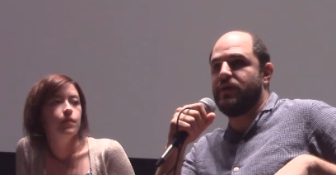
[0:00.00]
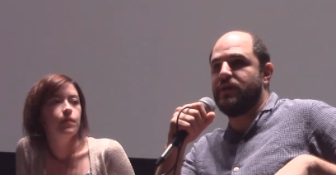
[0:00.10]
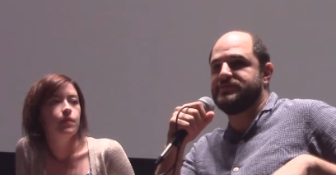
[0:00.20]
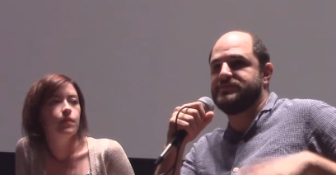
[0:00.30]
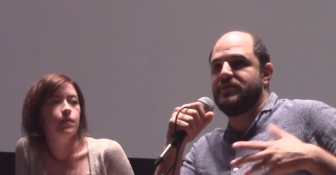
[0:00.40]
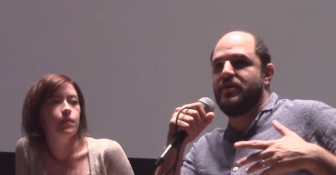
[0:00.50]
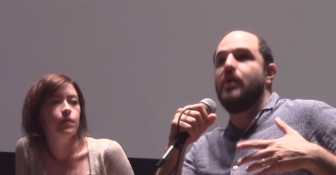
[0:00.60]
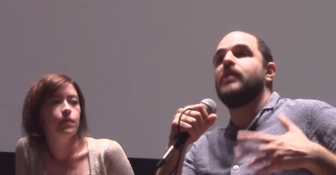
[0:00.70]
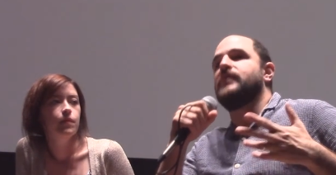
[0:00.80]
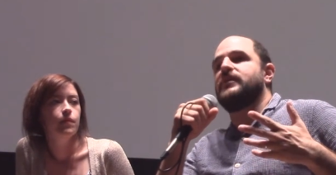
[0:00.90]
Speaker 1: us
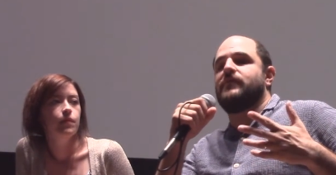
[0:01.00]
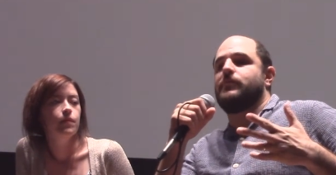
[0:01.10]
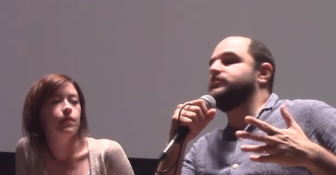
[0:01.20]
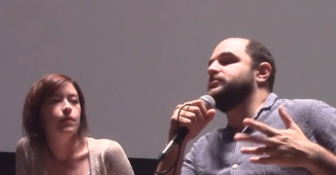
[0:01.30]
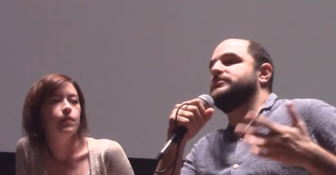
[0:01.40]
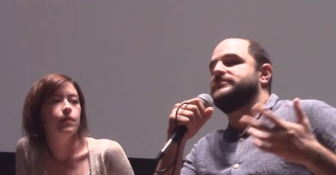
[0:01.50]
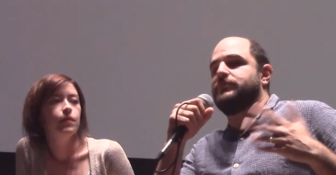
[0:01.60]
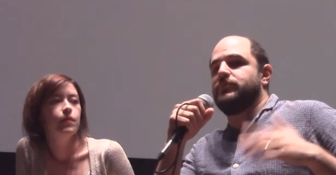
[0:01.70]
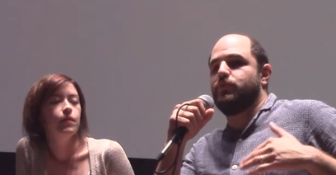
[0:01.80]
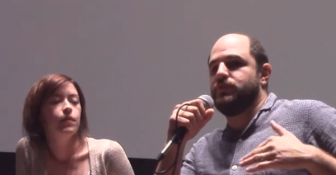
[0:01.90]
a lot of opportunities that
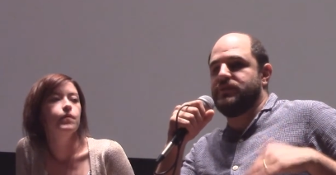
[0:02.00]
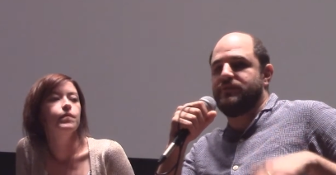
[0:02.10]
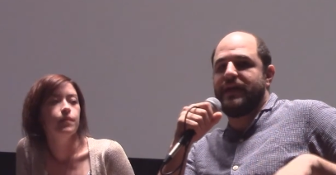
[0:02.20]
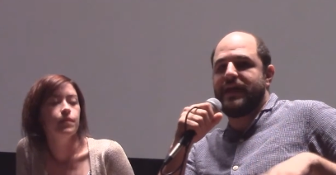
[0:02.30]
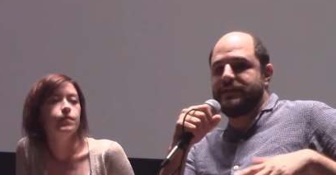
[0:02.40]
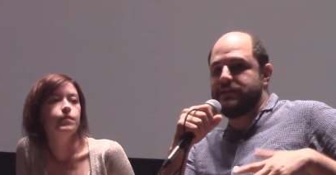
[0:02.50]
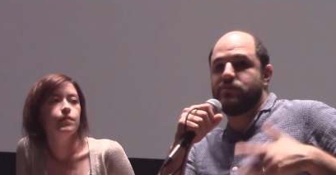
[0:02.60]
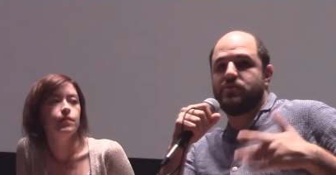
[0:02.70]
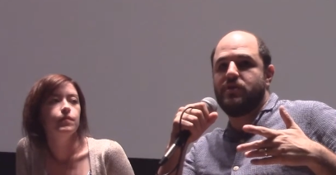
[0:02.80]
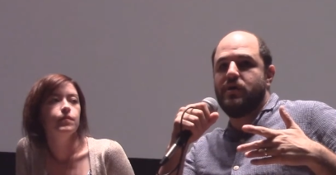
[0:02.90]
we wouldn't have had
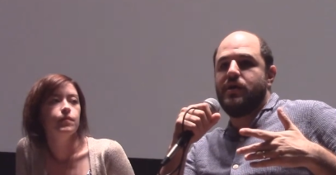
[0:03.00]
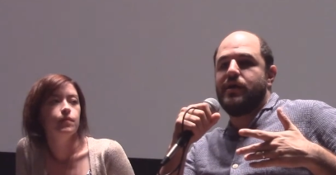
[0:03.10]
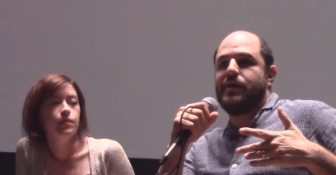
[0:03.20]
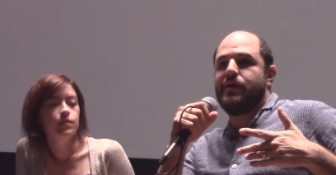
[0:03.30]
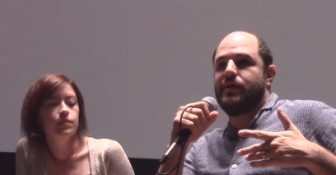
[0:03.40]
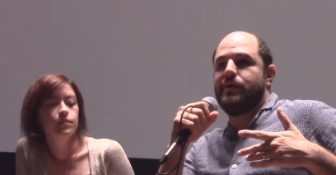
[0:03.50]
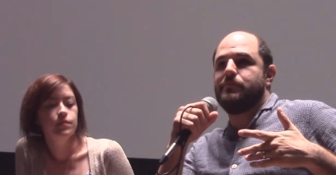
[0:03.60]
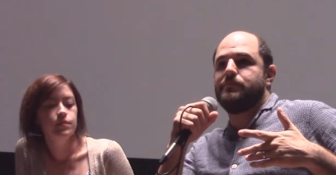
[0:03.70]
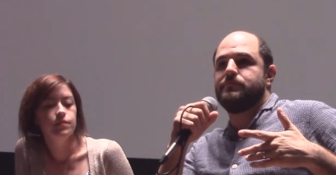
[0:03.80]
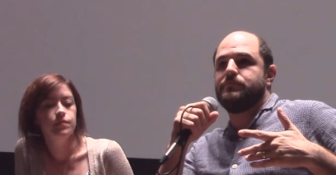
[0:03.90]
here.
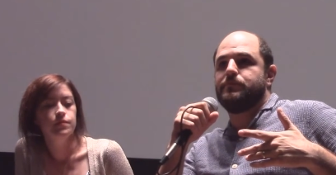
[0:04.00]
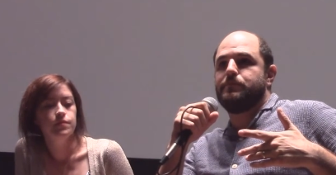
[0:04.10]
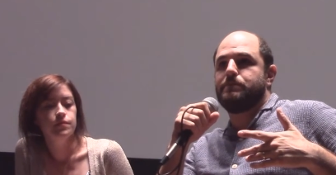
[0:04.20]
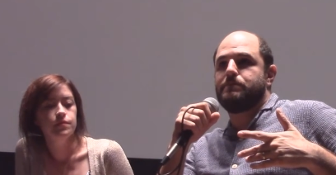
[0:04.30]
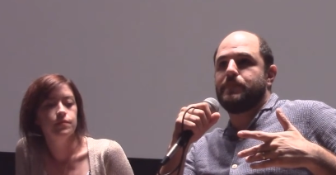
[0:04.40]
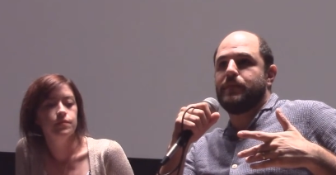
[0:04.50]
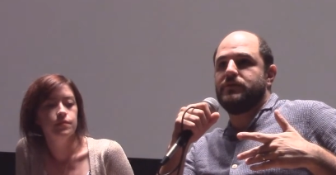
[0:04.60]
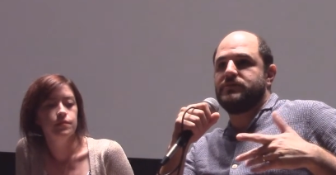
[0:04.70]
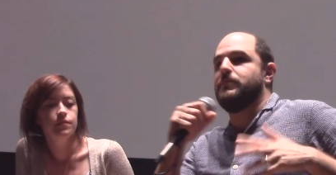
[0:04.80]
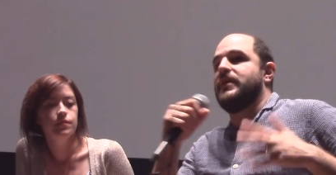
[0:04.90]
Um,
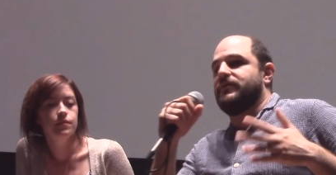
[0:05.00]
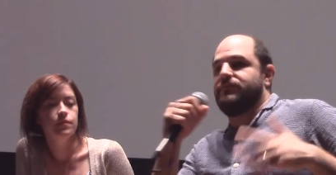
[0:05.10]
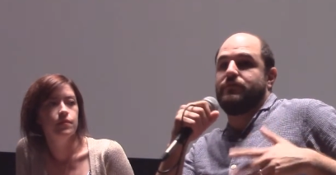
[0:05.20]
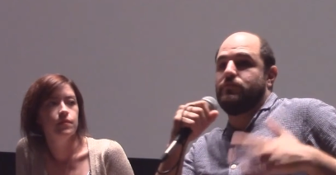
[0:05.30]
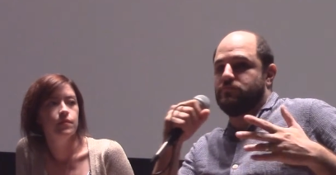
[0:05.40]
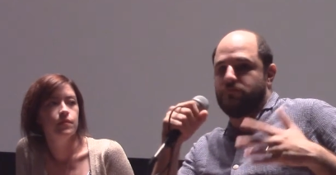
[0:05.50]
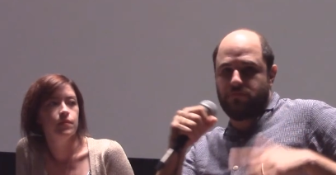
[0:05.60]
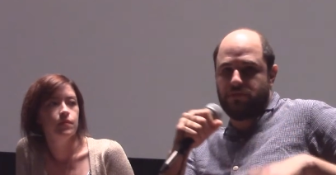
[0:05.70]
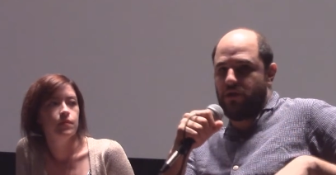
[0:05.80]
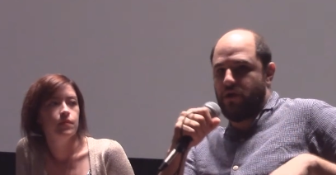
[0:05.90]
to make a film,
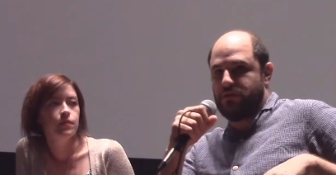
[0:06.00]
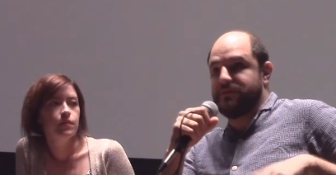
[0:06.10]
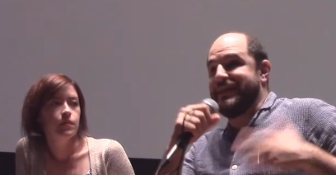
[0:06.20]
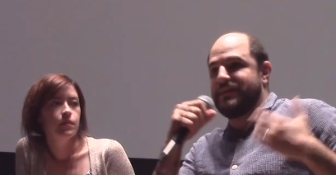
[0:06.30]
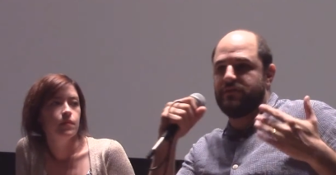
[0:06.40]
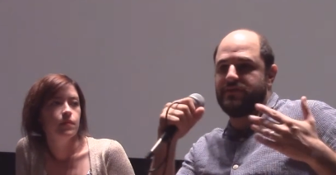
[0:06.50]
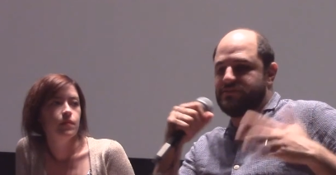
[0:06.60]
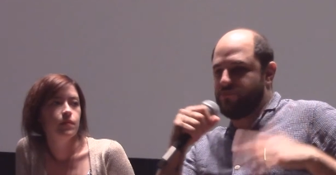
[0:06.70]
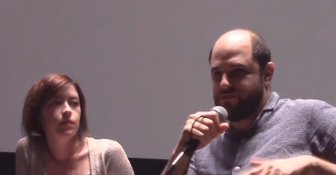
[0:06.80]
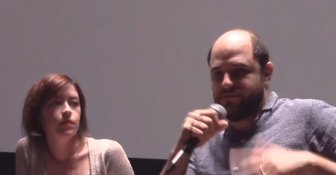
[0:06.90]
you know, like
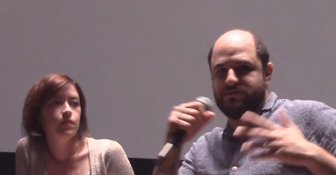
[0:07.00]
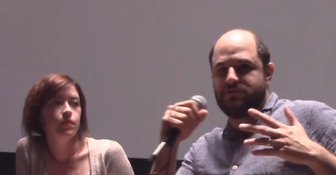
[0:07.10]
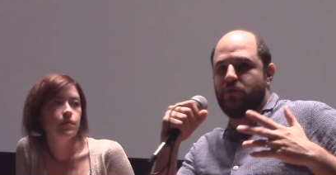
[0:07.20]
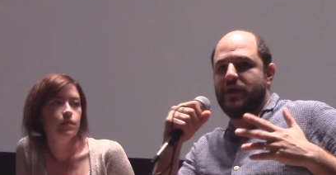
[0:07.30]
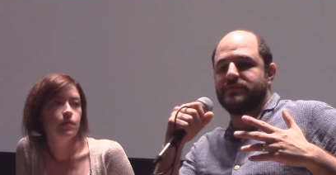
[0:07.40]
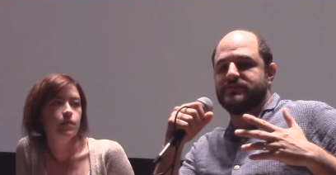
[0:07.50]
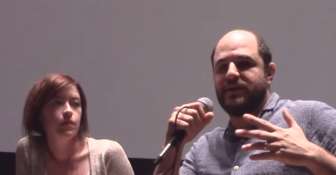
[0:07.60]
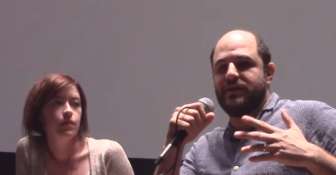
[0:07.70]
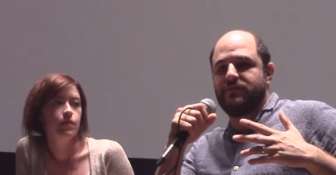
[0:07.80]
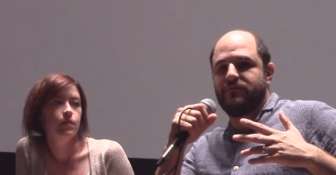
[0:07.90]
this, which is so
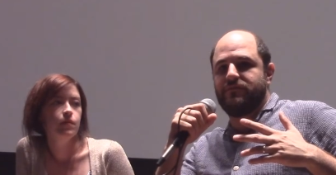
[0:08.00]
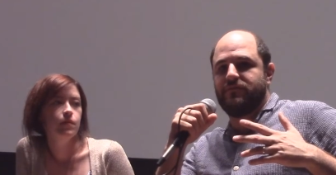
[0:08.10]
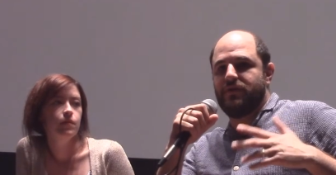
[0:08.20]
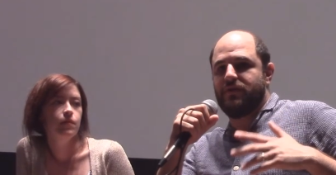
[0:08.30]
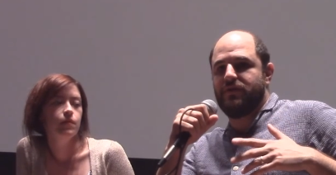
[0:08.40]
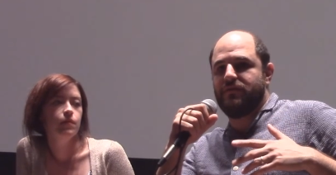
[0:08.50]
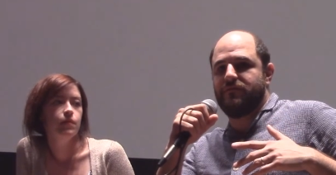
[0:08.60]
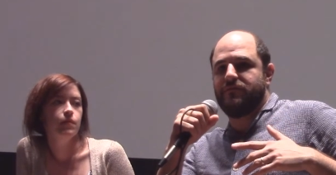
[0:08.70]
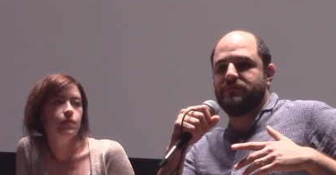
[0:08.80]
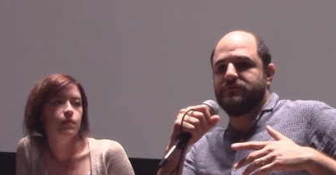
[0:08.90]
outside of uh, of
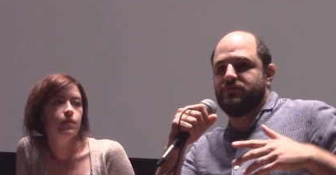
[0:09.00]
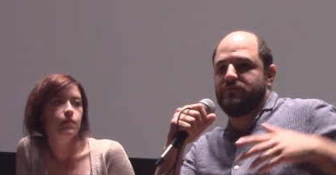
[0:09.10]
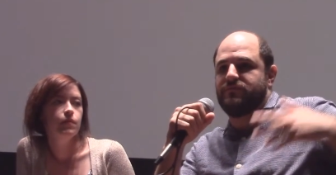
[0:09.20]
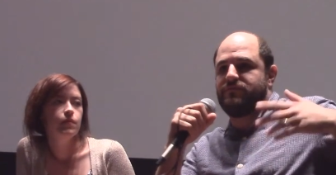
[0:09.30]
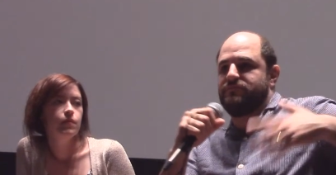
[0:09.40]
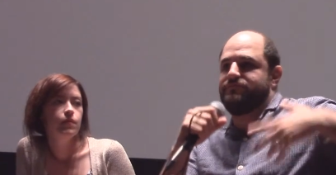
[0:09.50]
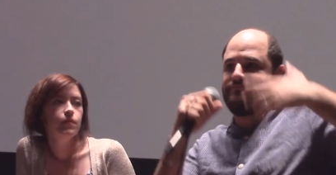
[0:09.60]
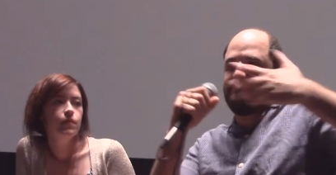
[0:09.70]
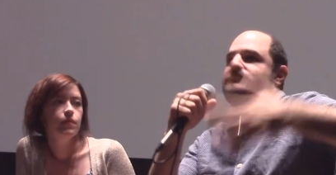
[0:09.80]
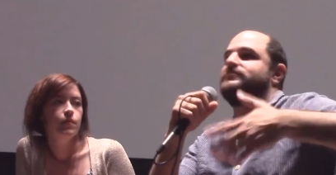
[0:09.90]
sort of
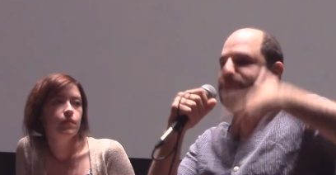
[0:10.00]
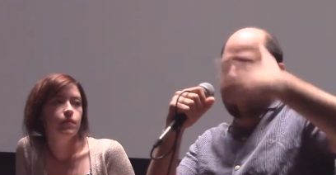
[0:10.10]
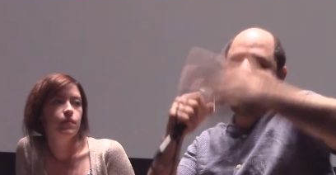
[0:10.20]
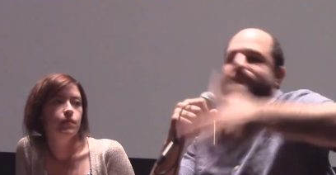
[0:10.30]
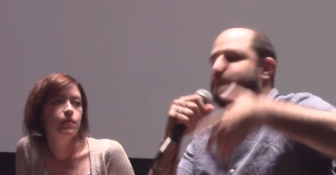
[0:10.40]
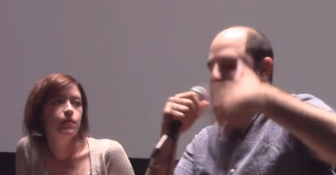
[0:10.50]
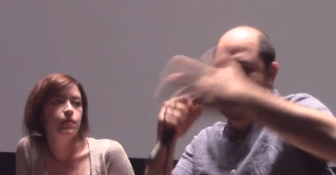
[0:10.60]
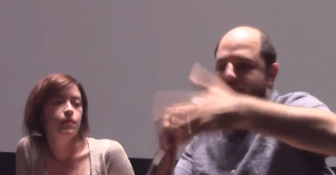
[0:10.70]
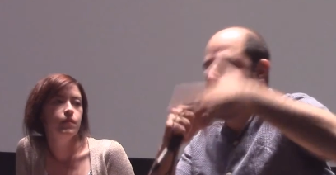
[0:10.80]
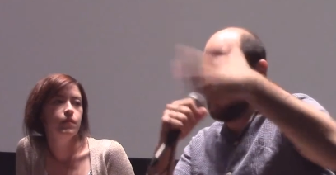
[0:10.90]
the
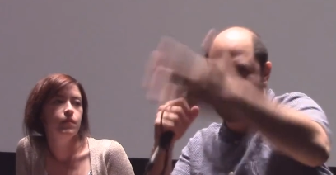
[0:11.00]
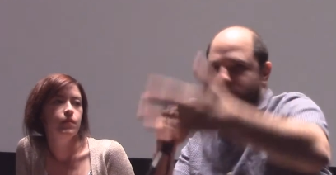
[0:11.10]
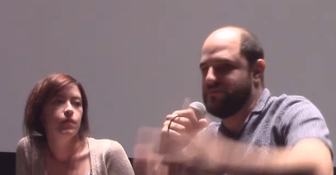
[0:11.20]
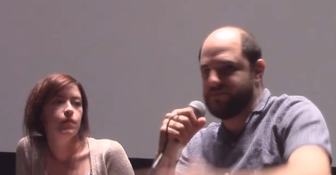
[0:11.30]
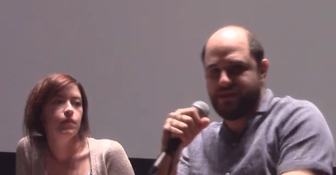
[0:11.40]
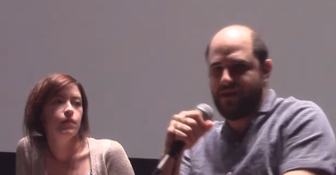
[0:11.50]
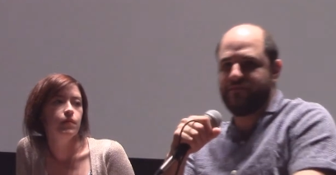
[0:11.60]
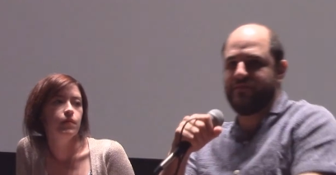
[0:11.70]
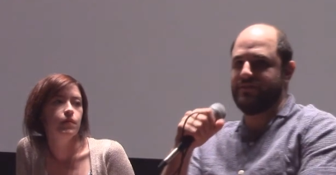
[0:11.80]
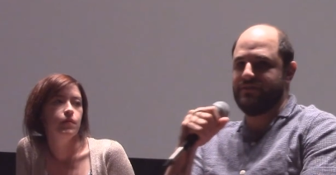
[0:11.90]
mainstream stuff
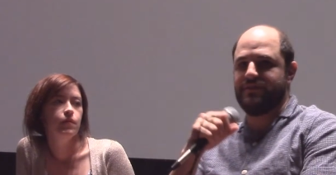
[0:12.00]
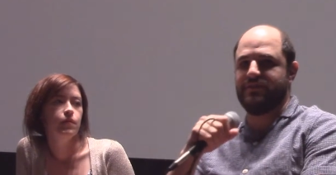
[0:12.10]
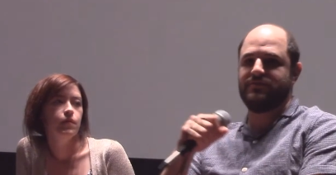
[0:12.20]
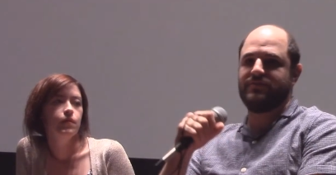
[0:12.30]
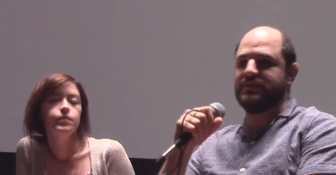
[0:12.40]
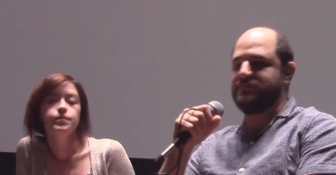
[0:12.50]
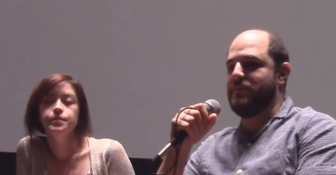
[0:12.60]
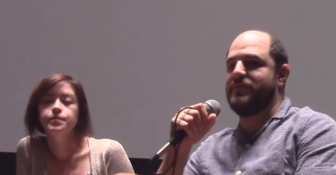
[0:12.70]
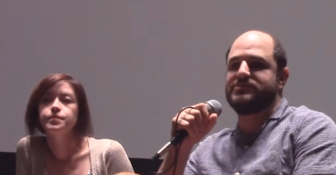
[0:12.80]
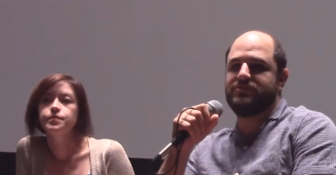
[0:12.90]
that, that gets made
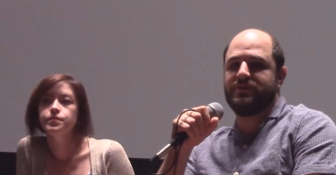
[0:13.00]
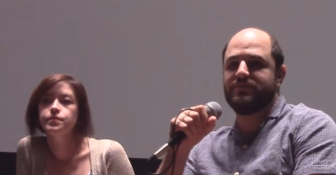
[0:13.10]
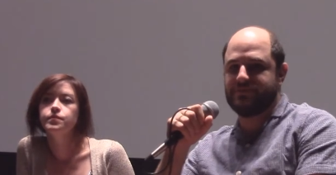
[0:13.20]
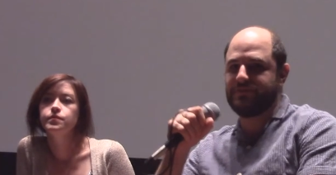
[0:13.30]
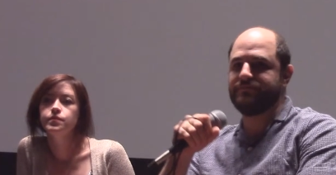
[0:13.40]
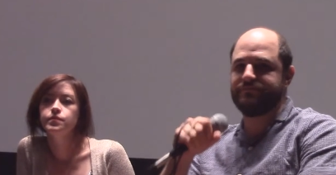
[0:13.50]
by studio. So.